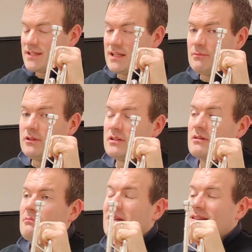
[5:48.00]
seamless,
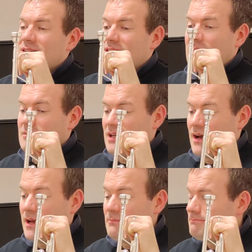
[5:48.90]
but at the same
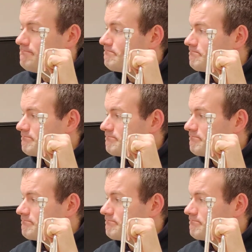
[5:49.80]
time,